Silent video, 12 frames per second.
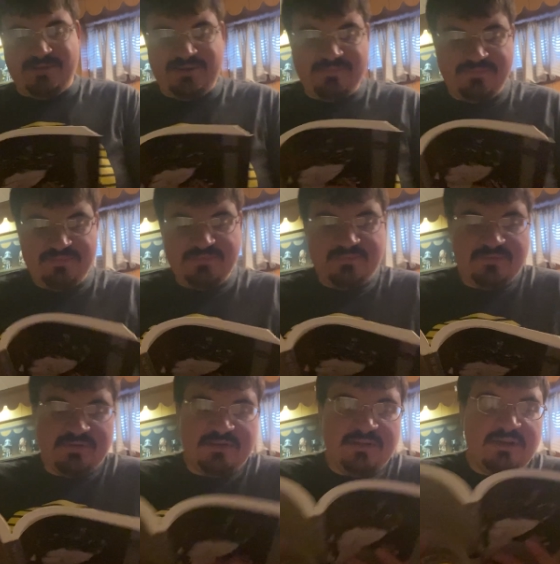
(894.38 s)
me.
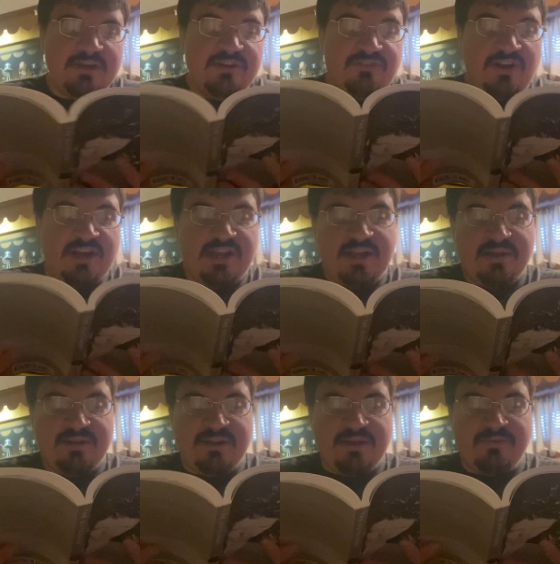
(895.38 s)
John and
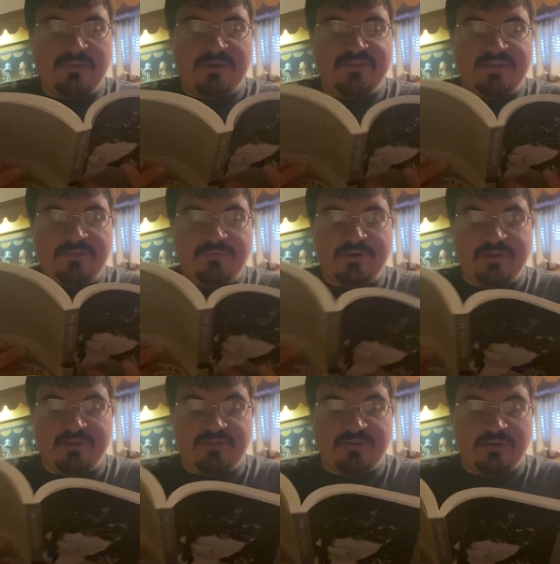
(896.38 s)
I never went to the front
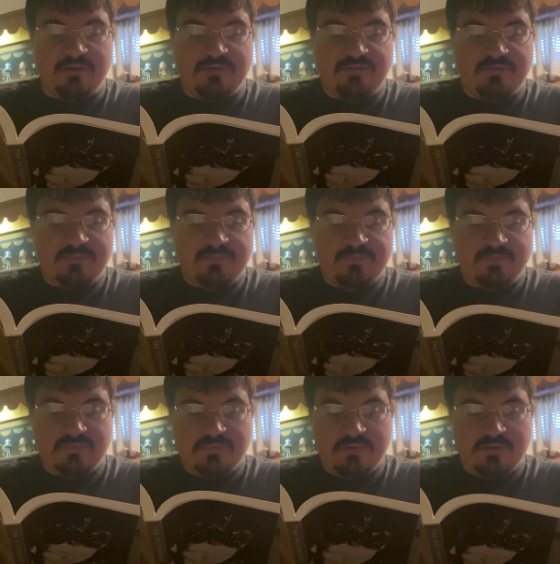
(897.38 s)
of the church.
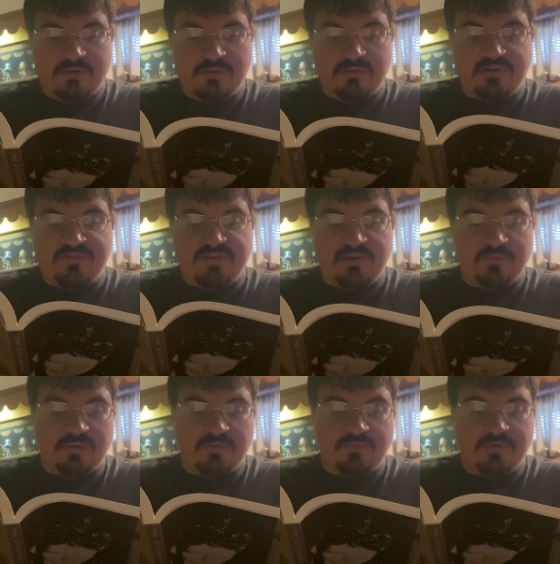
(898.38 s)
You could see
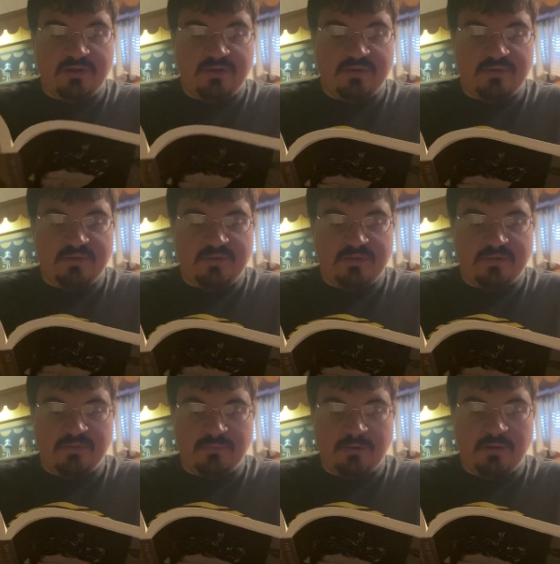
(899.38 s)
from the front
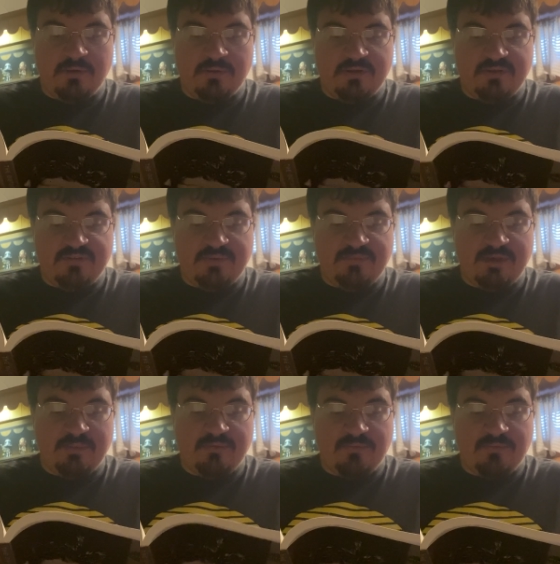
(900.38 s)
of the road, and sometimes